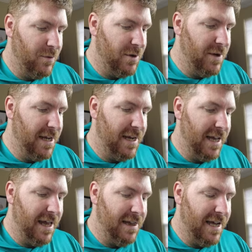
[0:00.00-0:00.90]
What are we going to
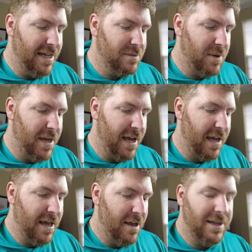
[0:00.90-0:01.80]
get? Last
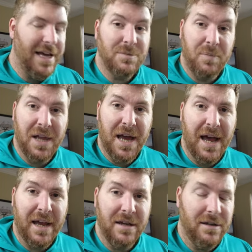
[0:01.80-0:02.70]
plaque.